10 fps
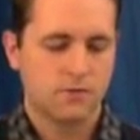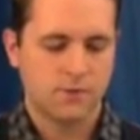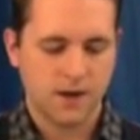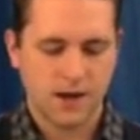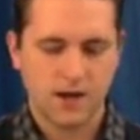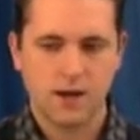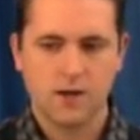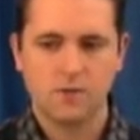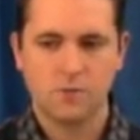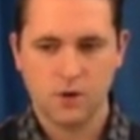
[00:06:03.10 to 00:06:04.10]

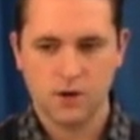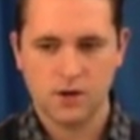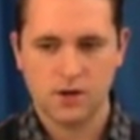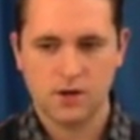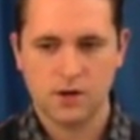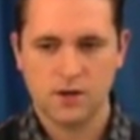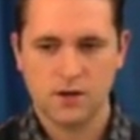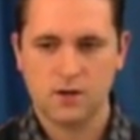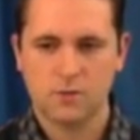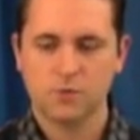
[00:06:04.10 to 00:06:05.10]
5,
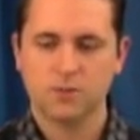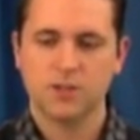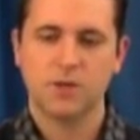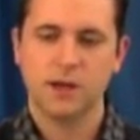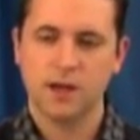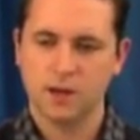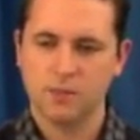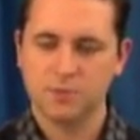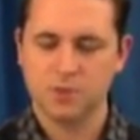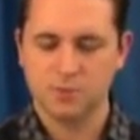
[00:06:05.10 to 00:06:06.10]
1. One more time.
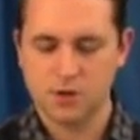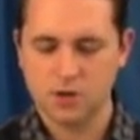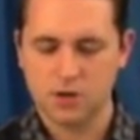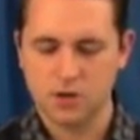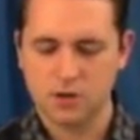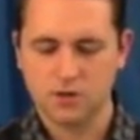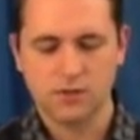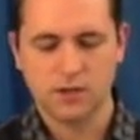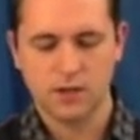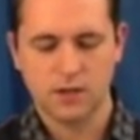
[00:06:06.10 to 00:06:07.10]
Happy
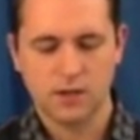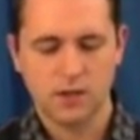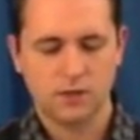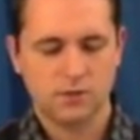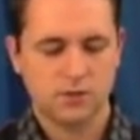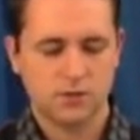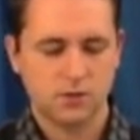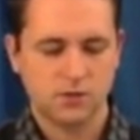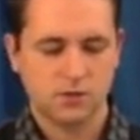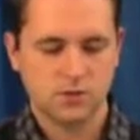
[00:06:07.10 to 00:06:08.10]
birthday to
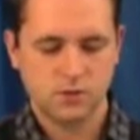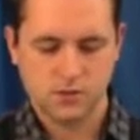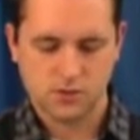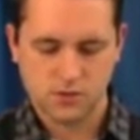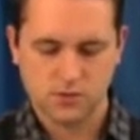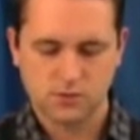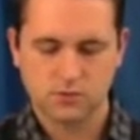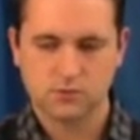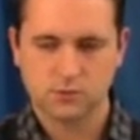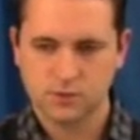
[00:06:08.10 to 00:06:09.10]
you.
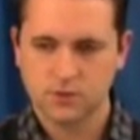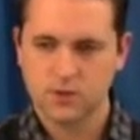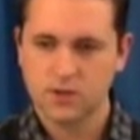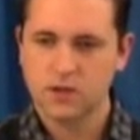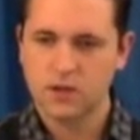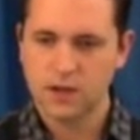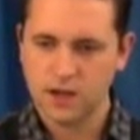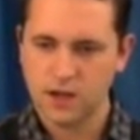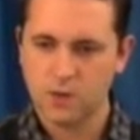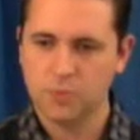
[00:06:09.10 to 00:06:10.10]

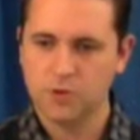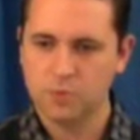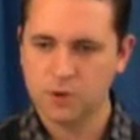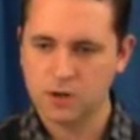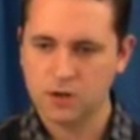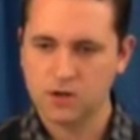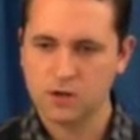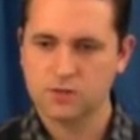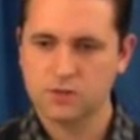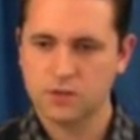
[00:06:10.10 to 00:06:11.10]
Happy
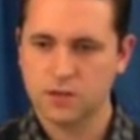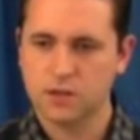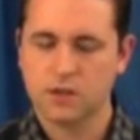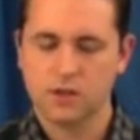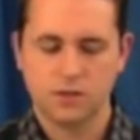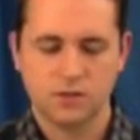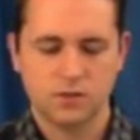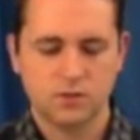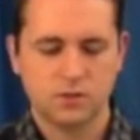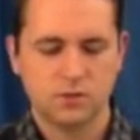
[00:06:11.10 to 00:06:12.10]
birthday to
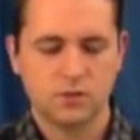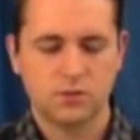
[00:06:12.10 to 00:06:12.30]
you.